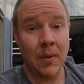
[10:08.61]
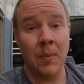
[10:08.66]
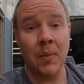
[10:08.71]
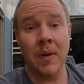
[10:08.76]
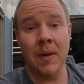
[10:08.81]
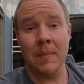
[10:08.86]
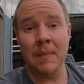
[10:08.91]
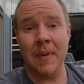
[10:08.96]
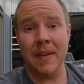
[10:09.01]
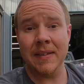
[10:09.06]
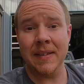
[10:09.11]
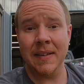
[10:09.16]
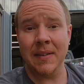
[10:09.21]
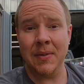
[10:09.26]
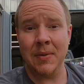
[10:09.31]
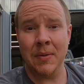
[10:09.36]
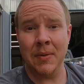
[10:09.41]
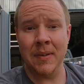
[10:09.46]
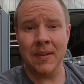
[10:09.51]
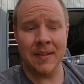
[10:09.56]
one,
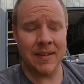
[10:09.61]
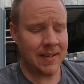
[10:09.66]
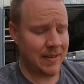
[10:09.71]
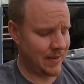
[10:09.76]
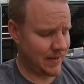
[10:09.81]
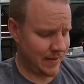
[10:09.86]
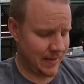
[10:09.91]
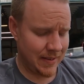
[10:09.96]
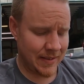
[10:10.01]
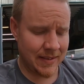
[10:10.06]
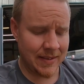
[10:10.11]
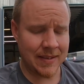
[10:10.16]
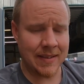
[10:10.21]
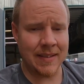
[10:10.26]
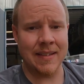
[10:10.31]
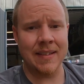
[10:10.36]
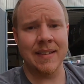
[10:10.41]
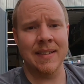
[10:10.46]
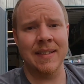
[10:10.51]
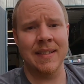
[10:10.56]
mixing coolant
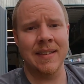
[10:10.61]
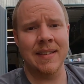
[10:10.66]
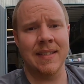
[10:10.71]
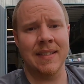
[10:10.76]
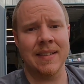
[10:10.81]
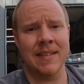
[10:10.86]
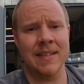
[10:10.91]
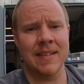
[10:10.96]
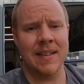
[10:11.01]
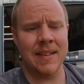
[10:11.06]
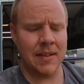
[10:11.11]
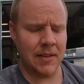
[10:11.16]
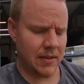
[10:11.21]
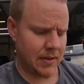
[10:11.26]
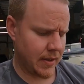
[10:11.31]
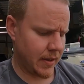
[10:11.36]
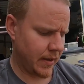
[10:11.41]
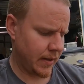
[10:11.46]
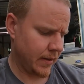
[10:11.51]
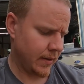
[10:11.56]
is not a
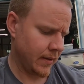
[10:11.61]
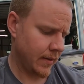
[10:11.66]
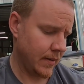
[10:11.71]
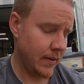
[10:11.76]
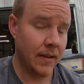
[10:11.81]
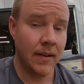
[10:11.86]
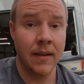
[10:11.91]
good idea.